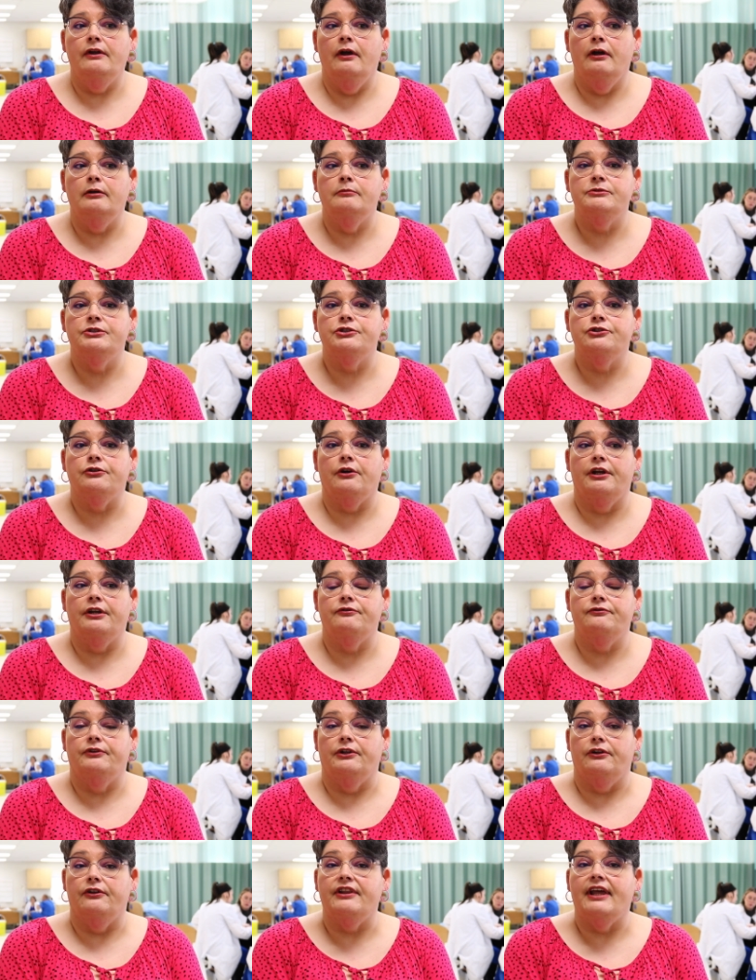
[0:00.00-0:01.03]
um, to try to
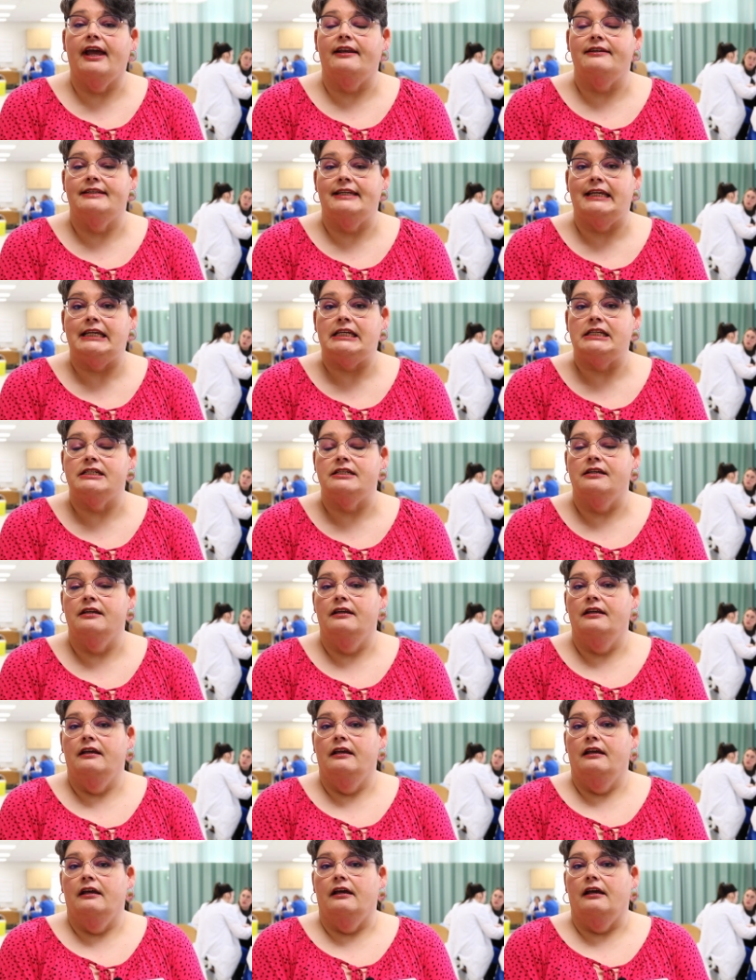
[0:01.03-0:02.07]
fill that need,
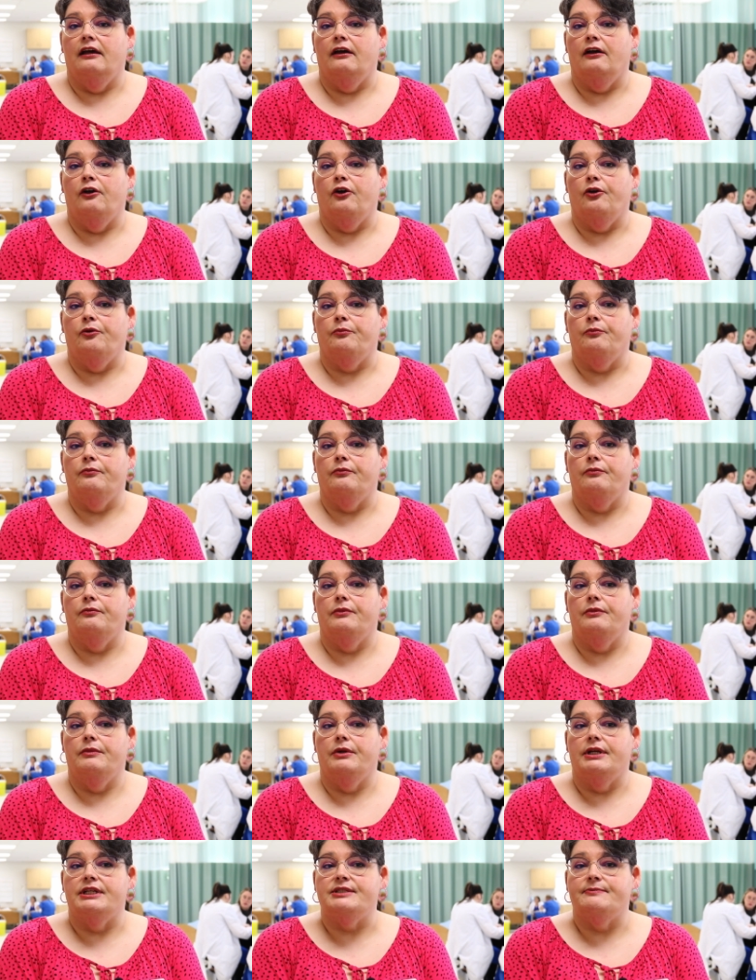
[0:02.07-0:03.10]
um,
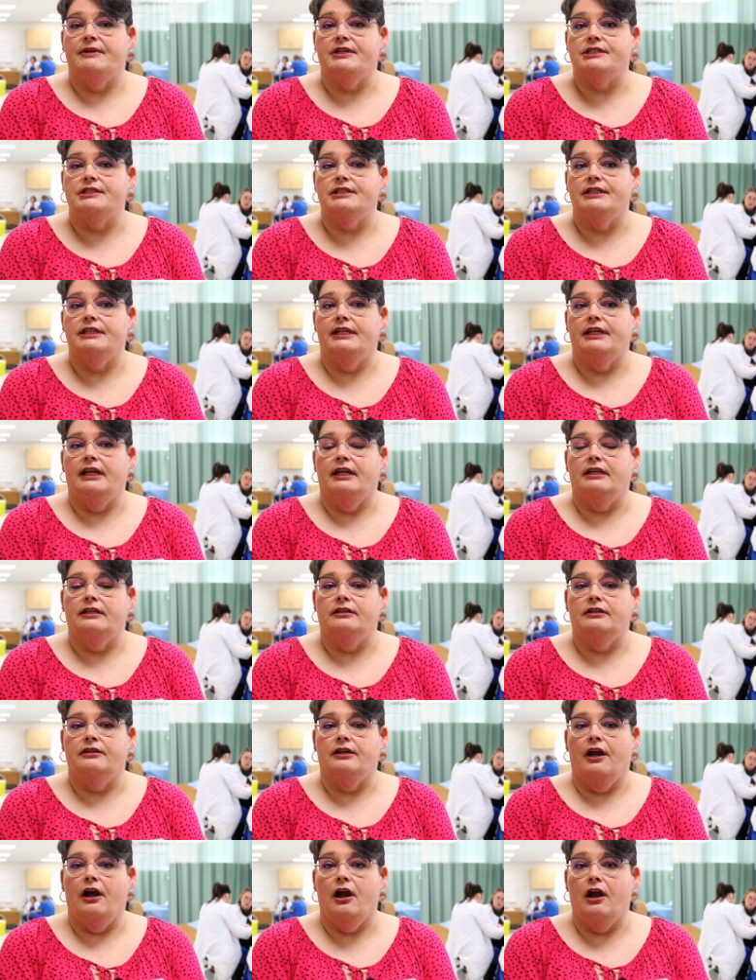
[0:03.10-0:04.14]
especially
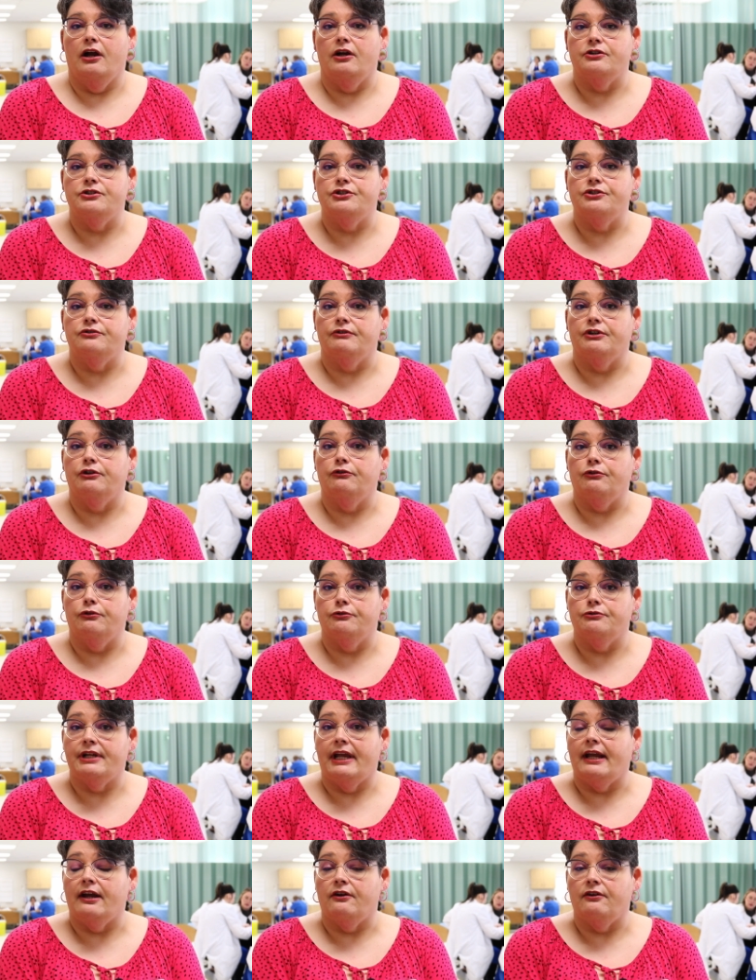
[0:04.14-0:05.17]
in hard to
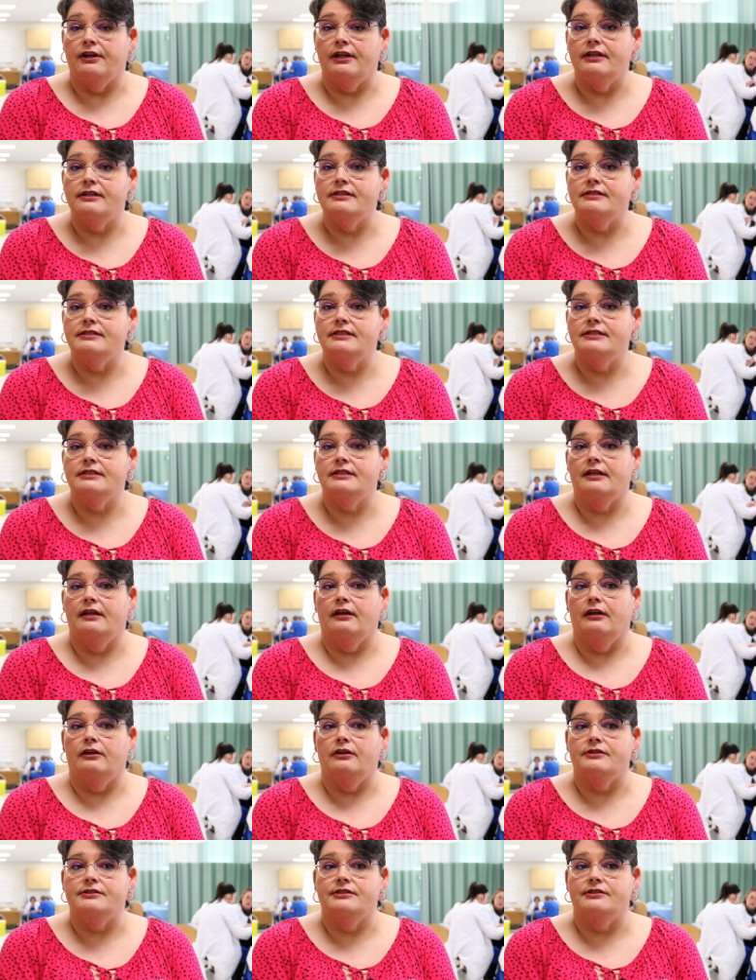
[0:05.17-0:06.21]
recruit areas
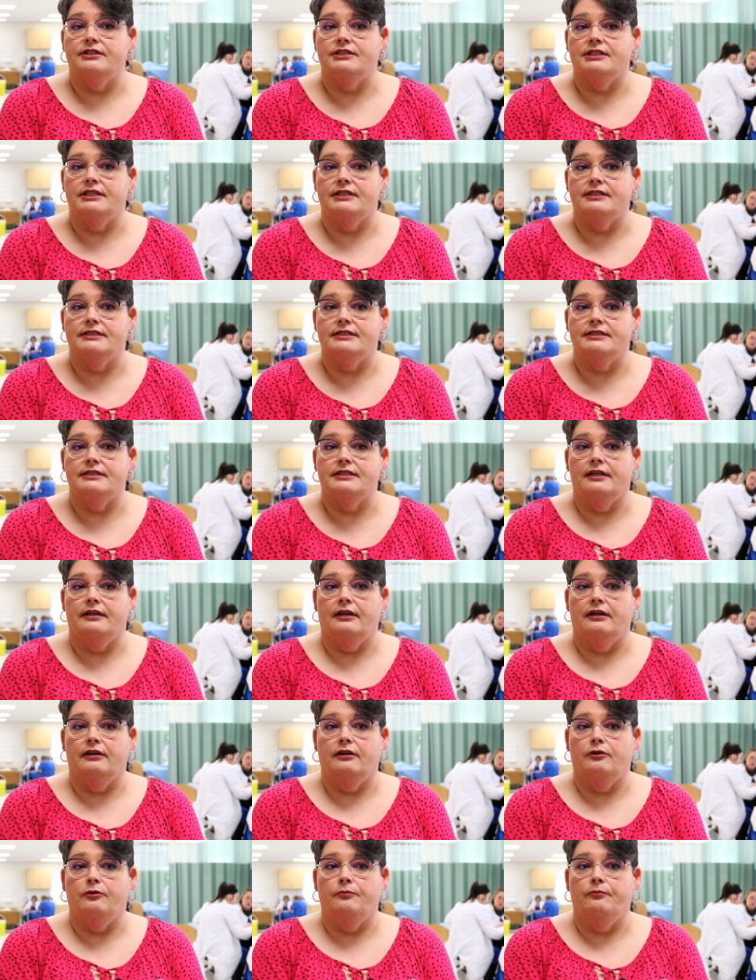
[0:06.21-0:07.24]
uh, such as,
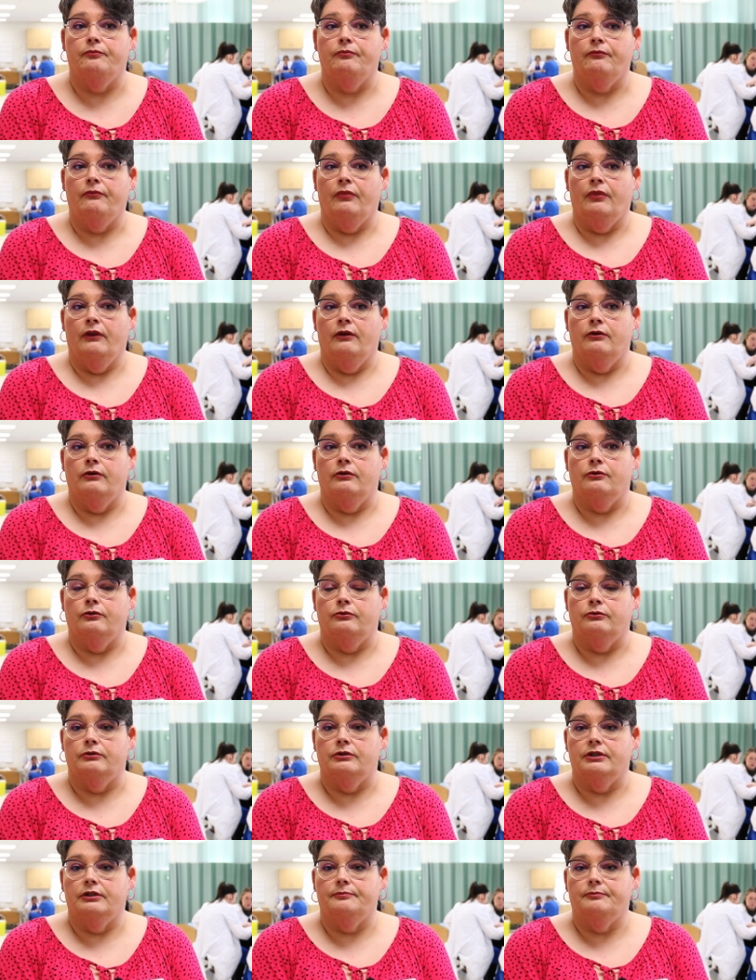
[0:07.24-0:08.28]
uh, you
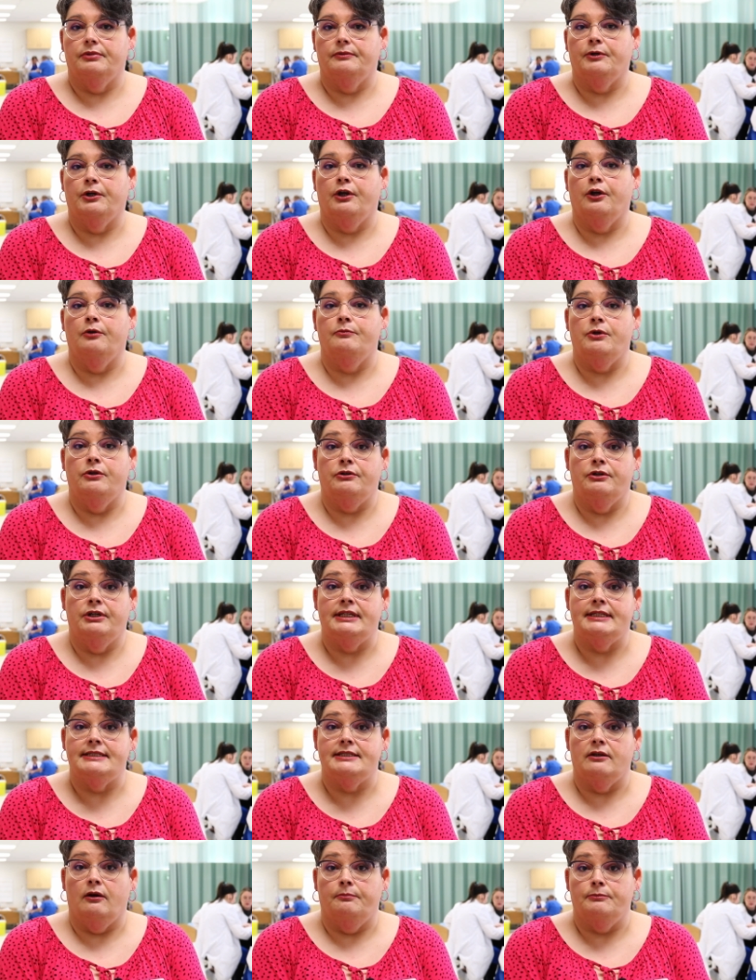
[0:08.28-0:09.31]
know,
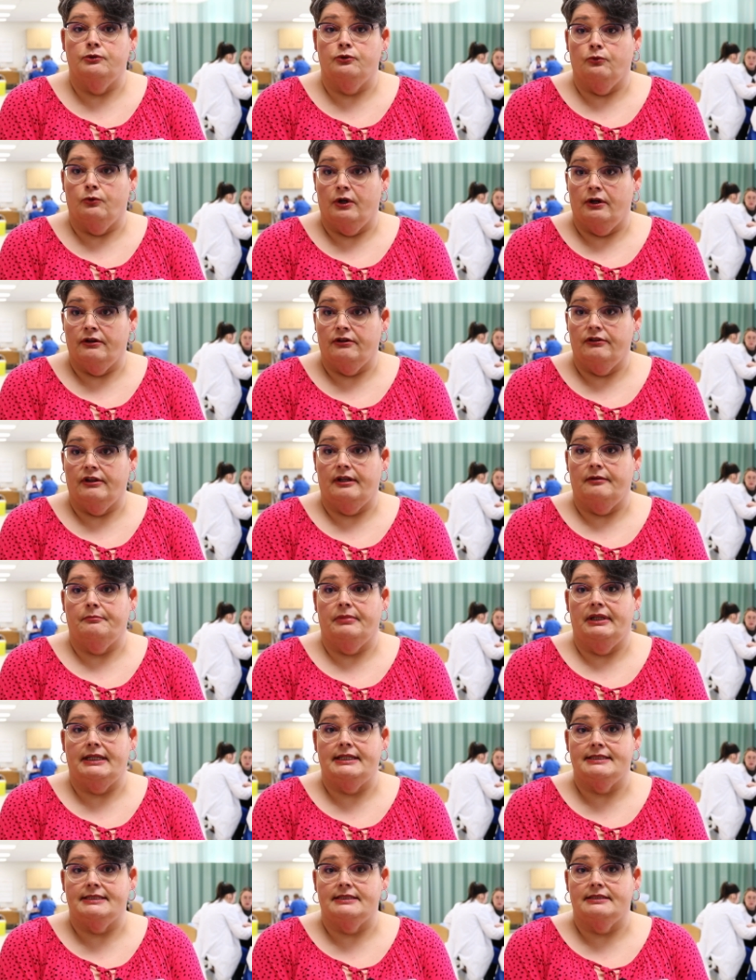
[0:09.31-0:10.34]
communities up north and
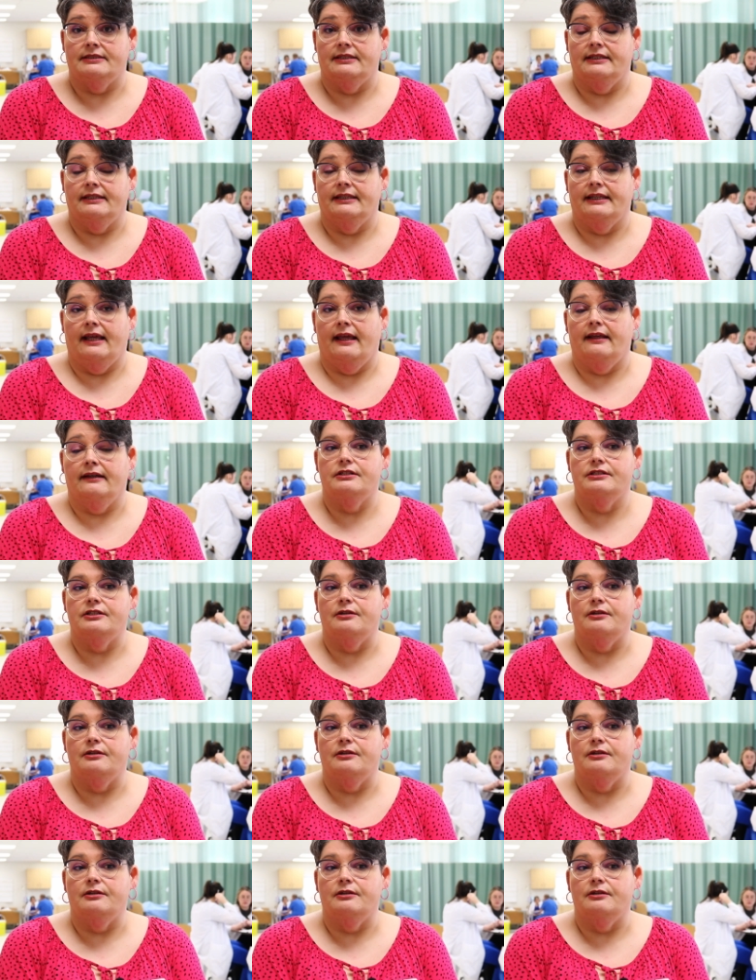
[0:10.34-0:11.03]
places like that.